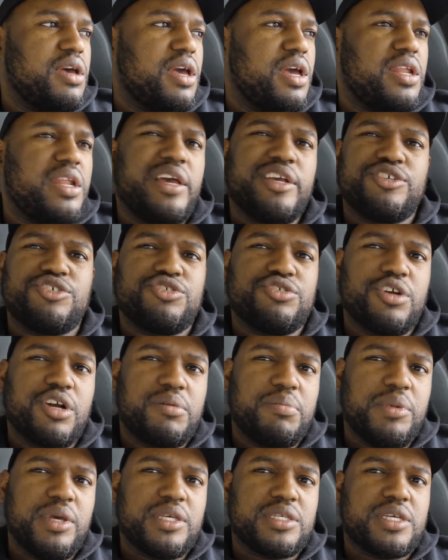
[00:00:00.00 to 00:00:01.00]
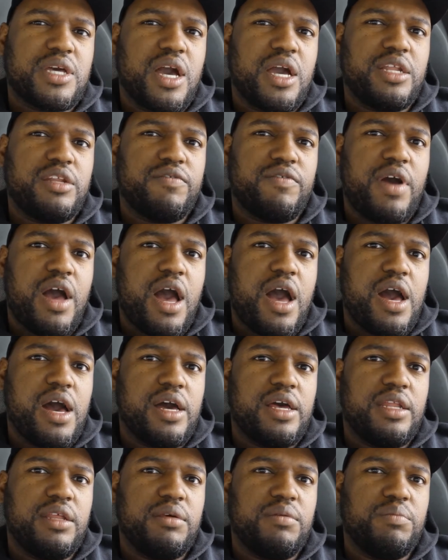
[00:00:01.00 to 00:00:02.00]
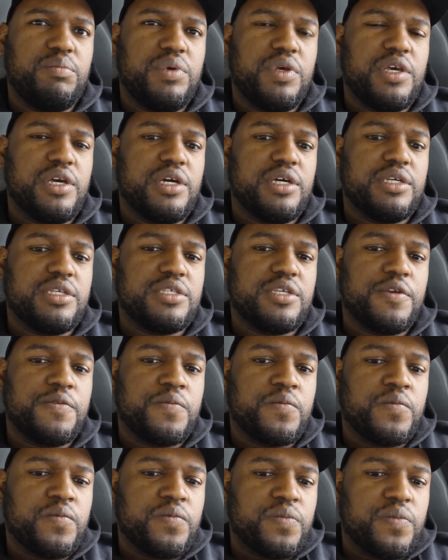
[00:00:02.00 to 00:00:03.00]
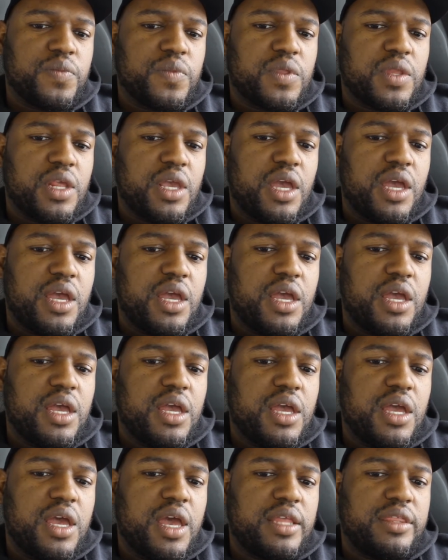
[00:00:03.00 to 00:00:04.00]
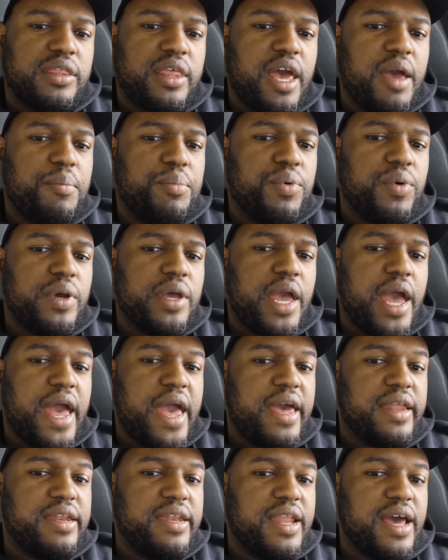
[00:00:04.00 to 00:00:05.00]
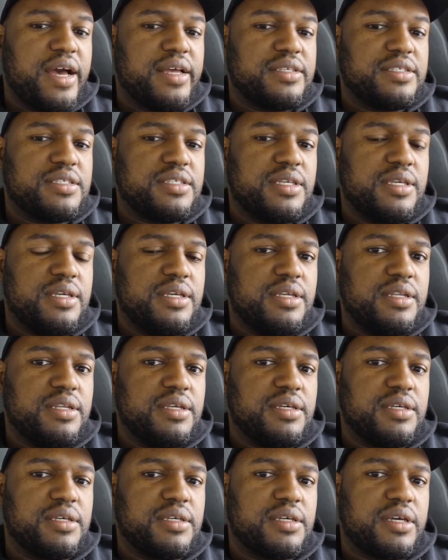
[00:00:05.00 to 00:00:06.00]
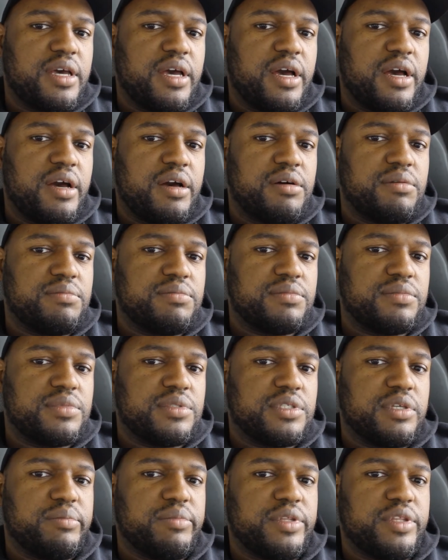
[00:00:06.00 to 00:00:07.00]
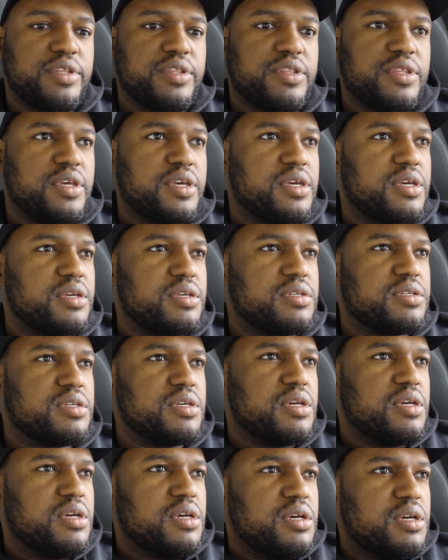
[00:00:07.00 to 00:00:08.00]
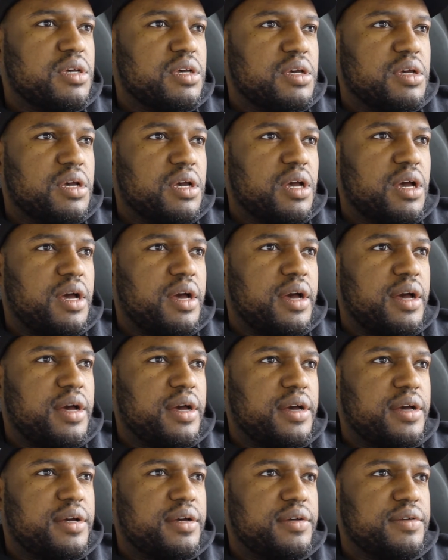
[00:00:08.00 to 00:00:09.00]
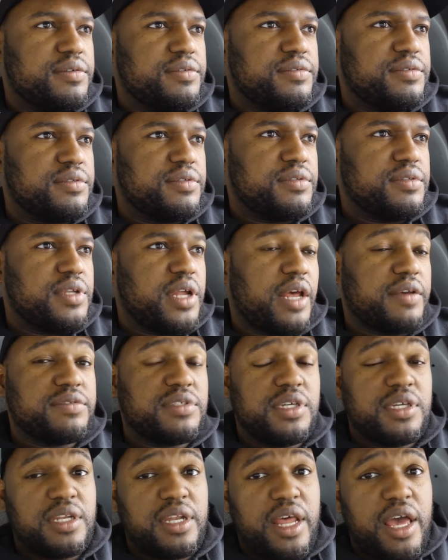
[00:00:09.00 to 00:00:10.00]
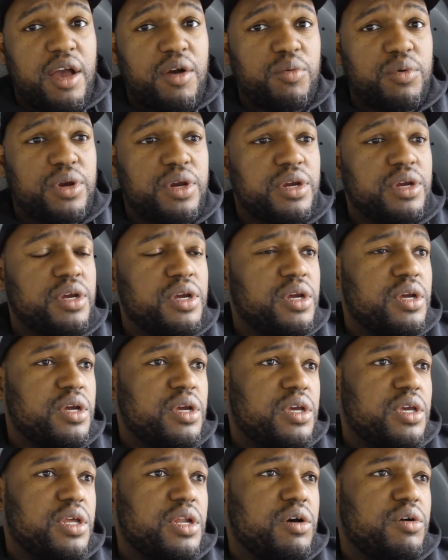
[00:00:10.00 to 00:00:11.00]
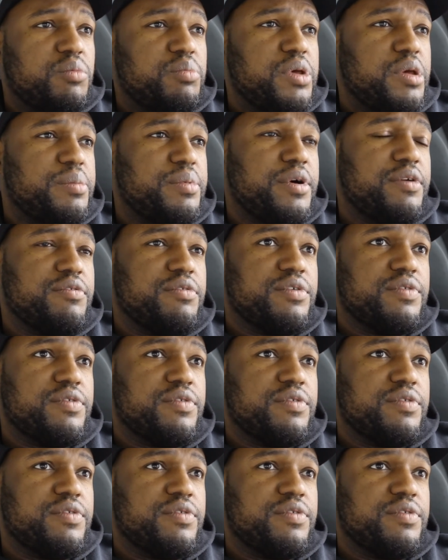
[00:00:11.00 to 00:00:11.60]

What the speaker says: And that struck me as kind of odd because at that point, I had not seen some of the things that I've seen now where, people have